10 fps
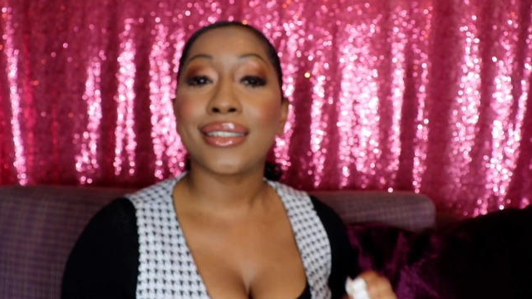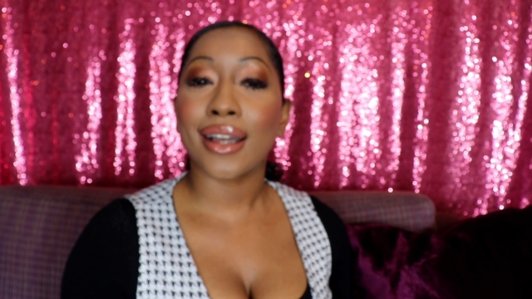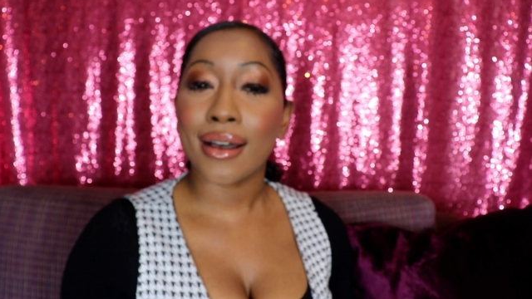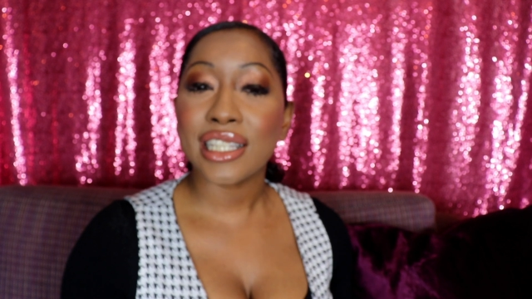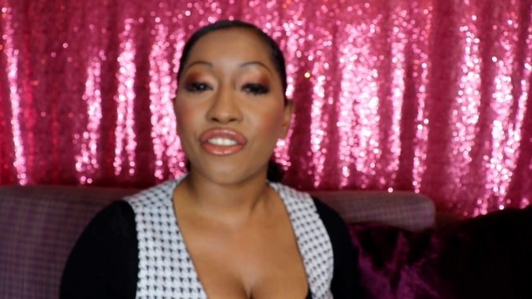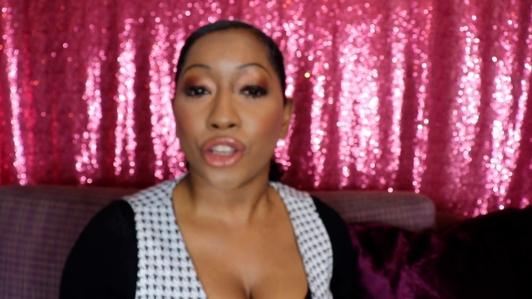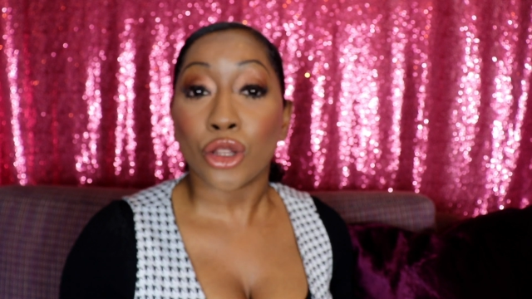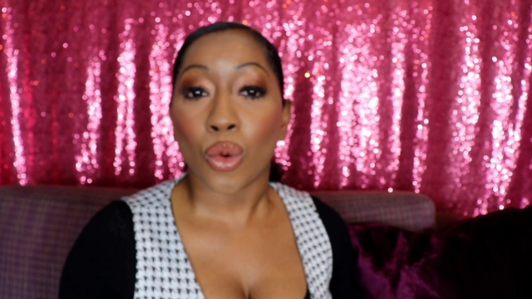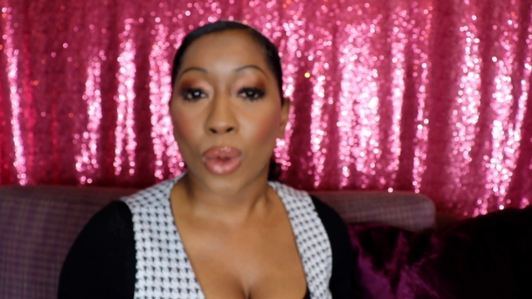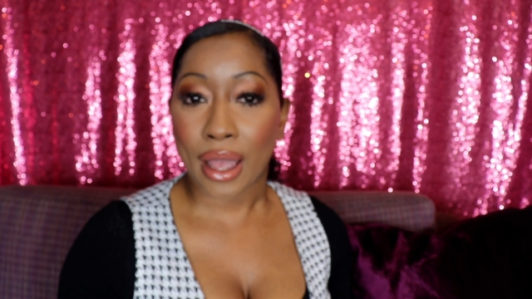does
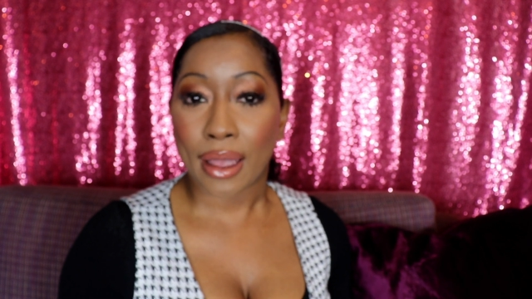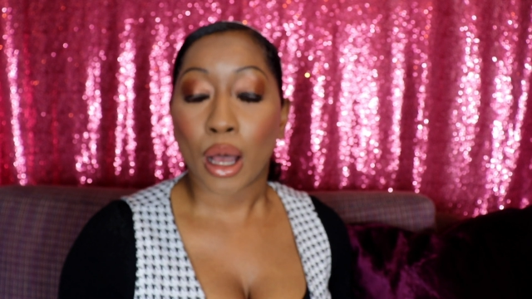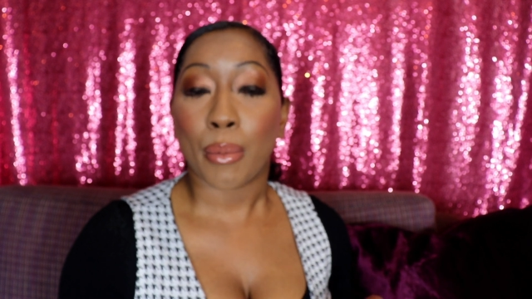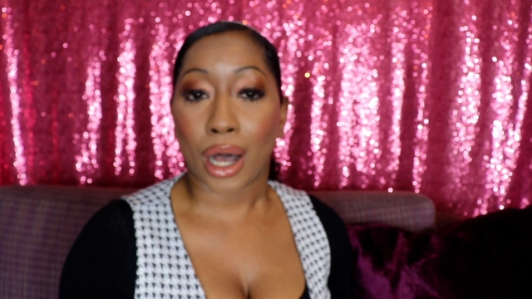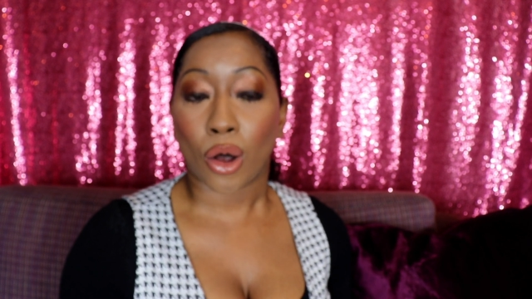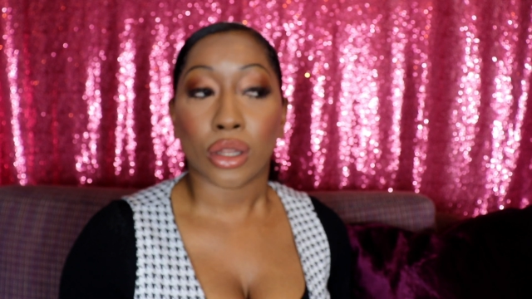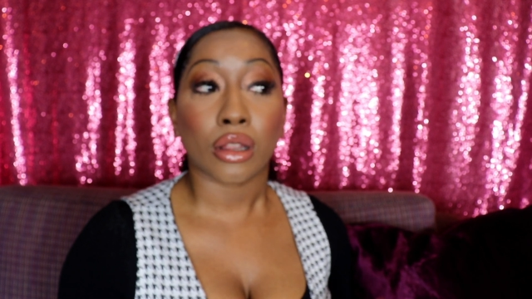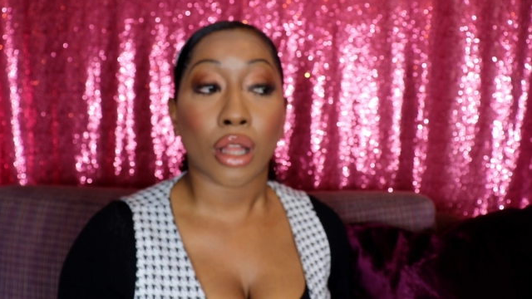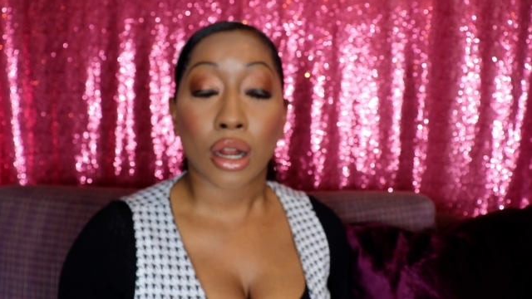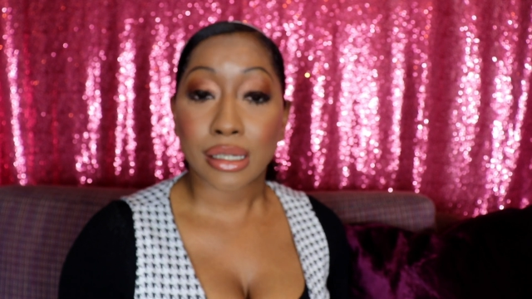feel a way about
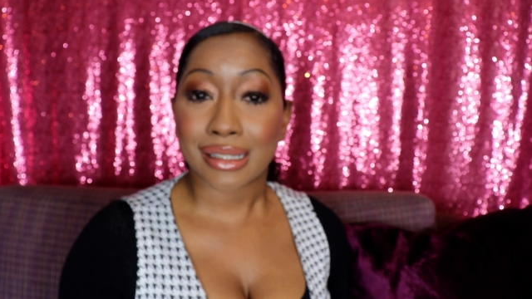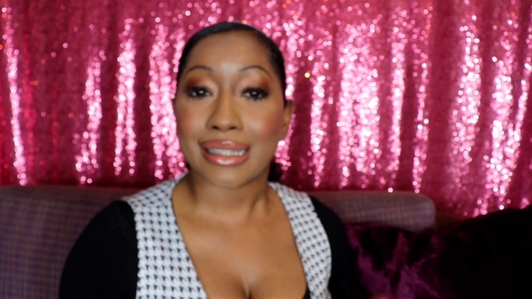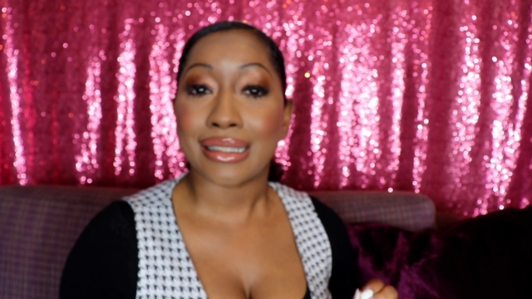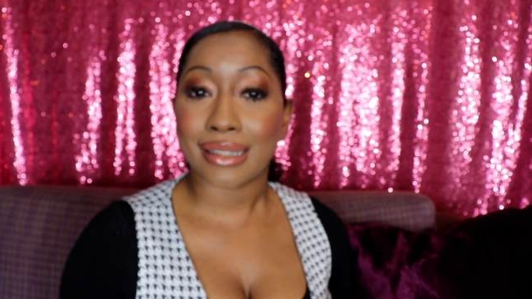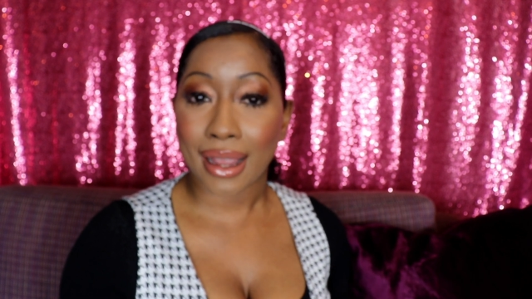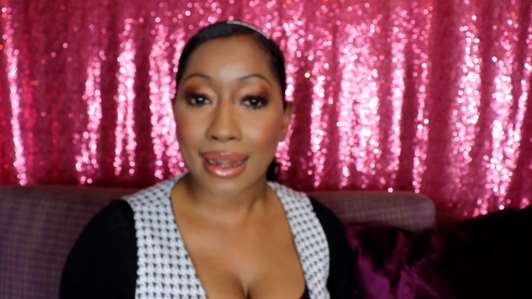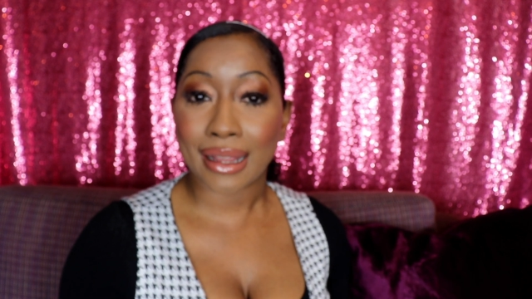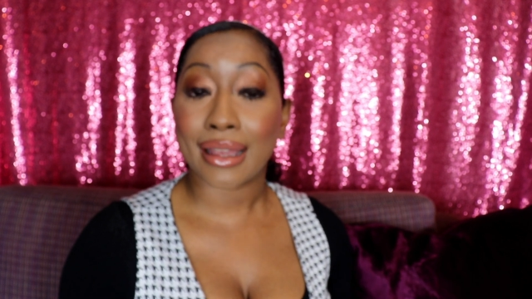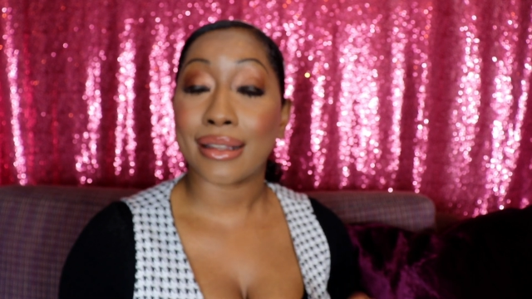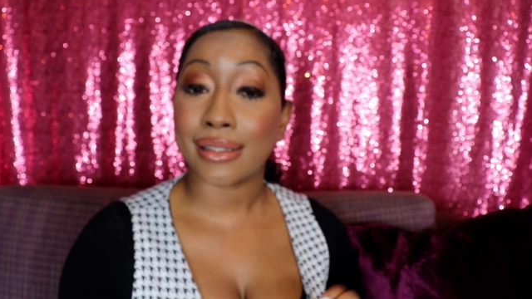Larsa
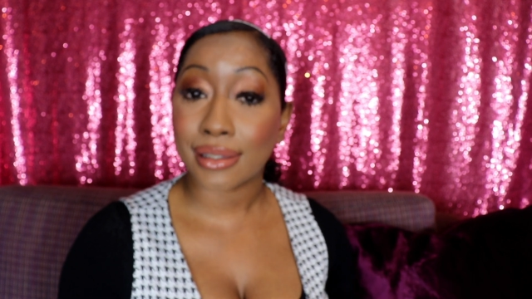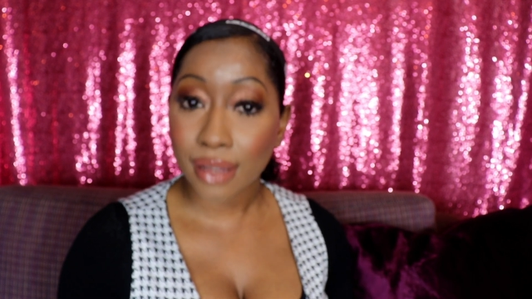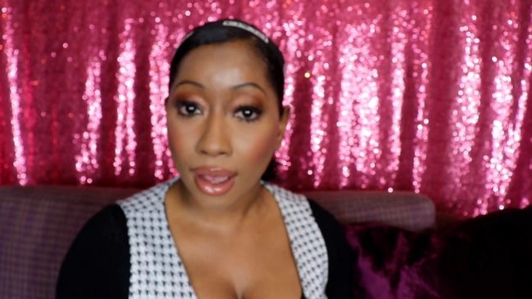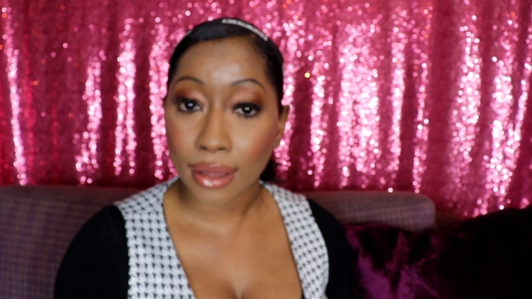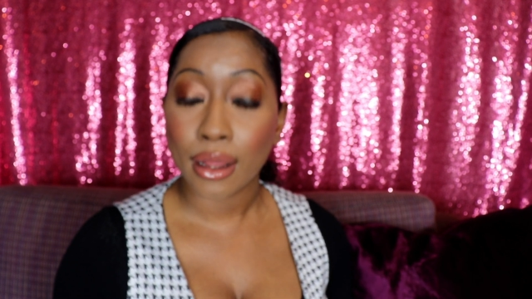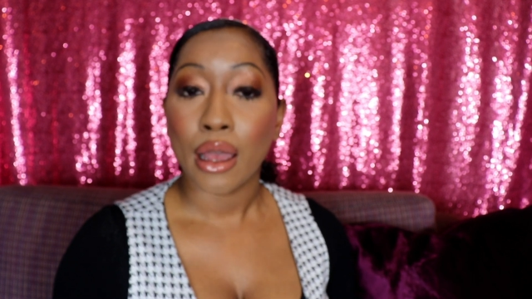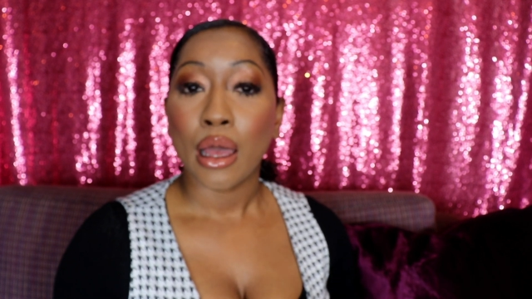dating his son.